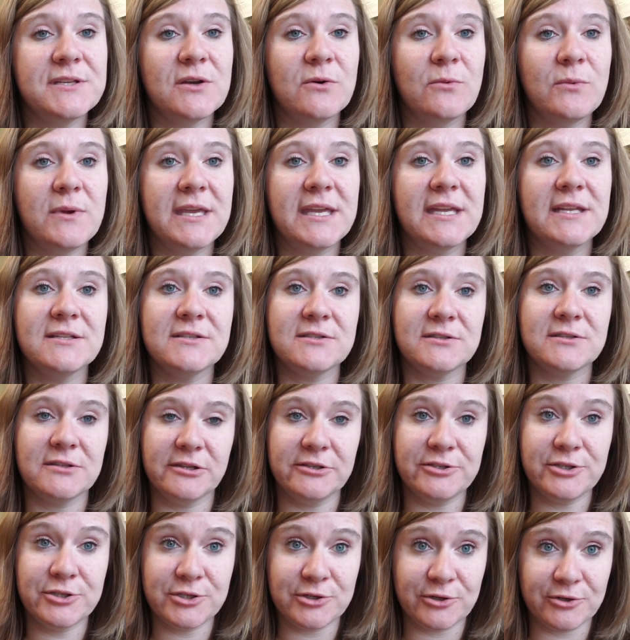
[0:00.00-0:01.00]
So we can
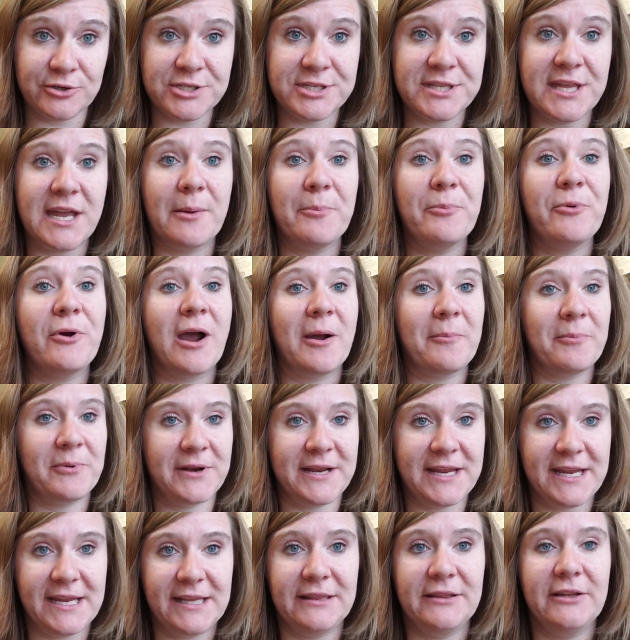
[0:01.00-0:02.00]
search that
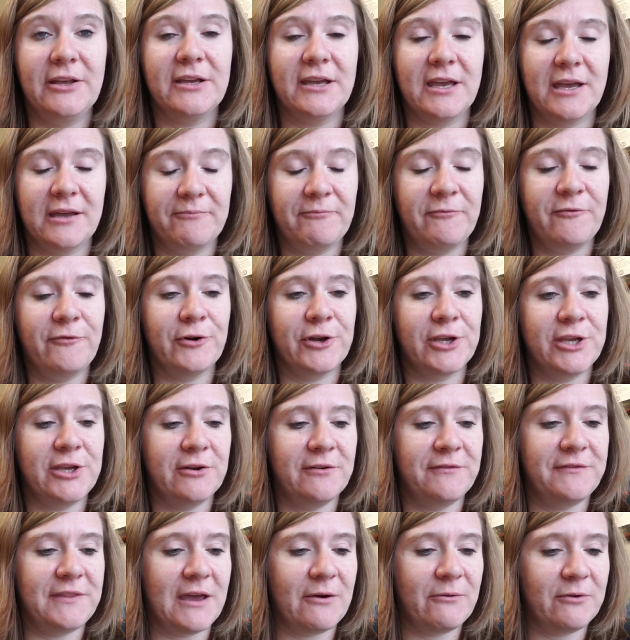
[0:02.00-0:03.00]
property and look up for
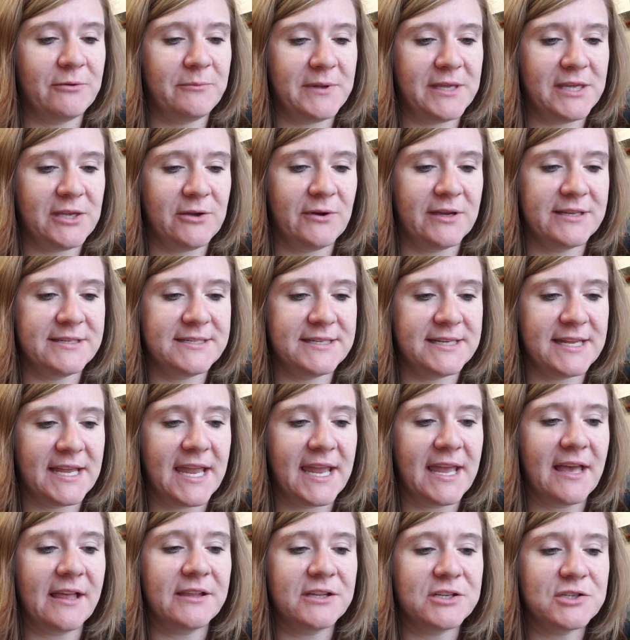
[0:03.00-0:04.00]
you if that would be
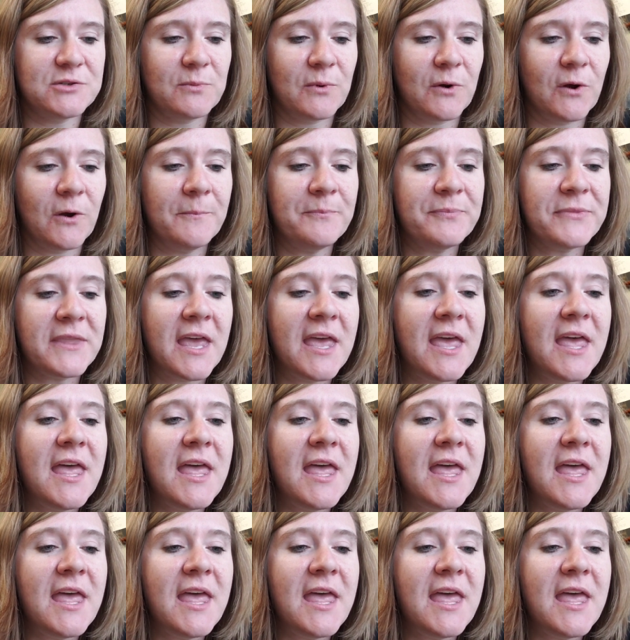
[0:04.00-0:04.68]
USDA eligible.